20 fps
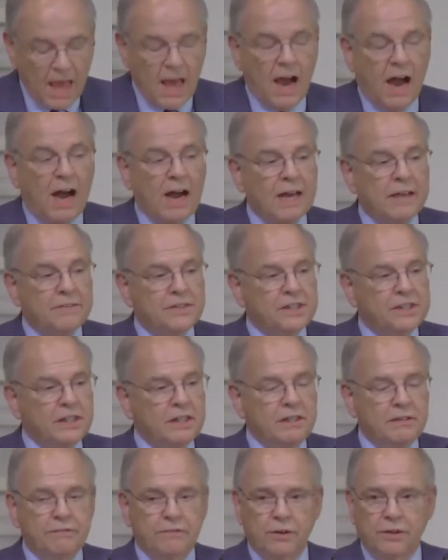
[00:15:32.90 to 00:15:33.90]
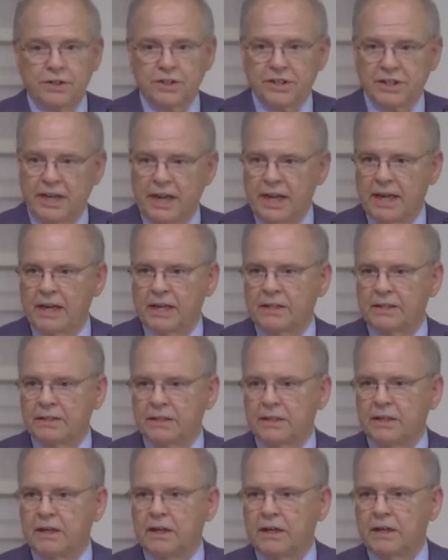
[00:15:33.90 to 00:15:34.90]
I've seen firsthand
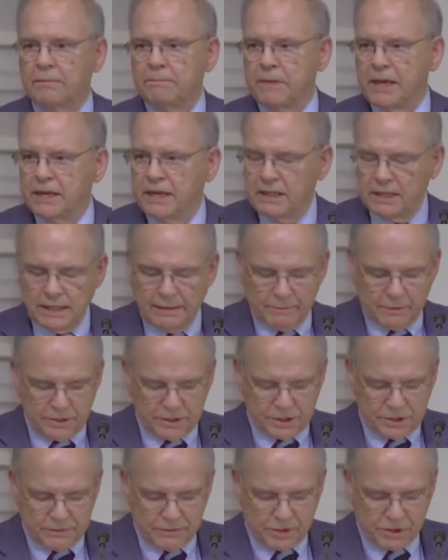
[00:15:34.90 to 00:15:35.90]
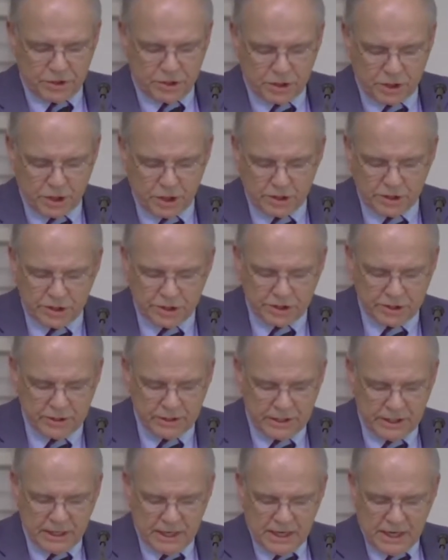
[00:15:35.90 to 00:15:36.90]
on many levels of the church
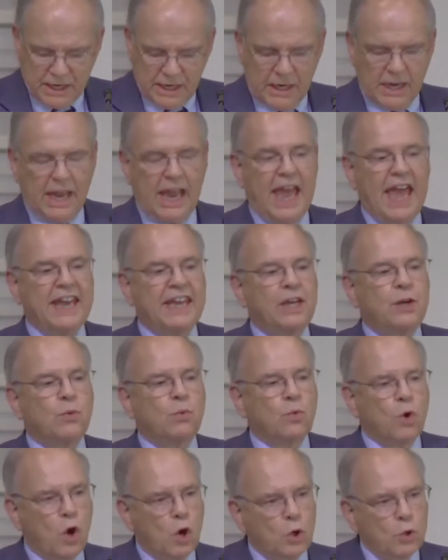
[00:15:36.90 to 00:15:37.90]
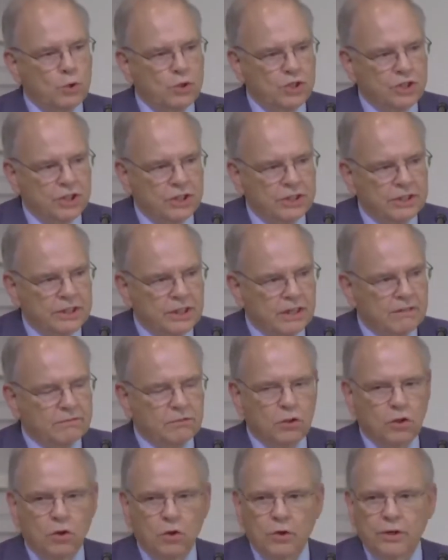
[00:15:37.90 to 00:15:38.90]
an erosion of
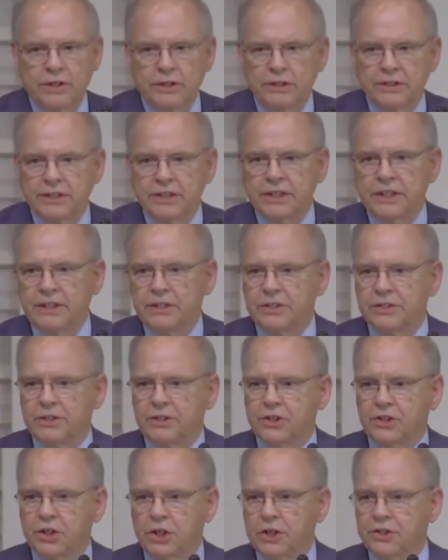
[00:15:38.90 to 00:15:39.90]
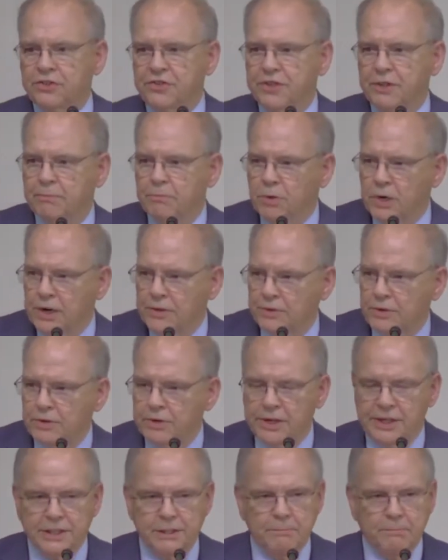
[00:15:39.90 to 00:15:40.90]
loyalty to the Church of the Brethren,
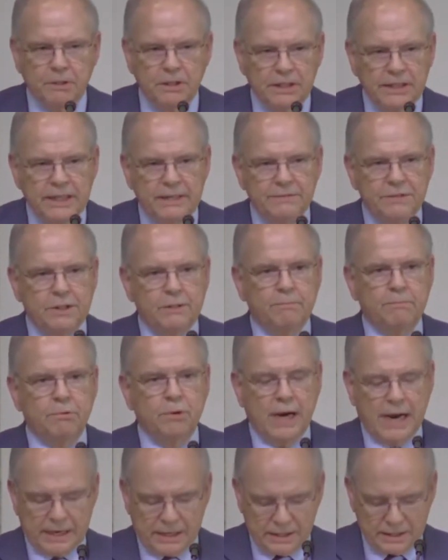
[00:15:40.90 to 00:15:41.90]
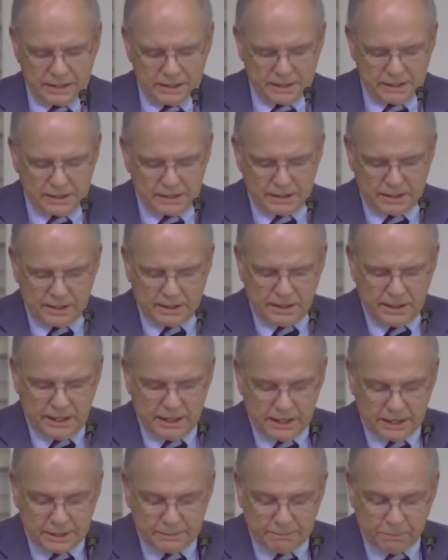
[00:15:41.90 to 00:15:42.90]
its beliefs, practices,
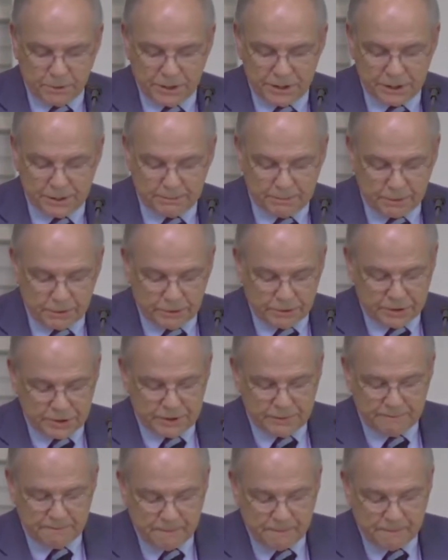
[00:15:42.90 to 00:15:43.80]
and its principles.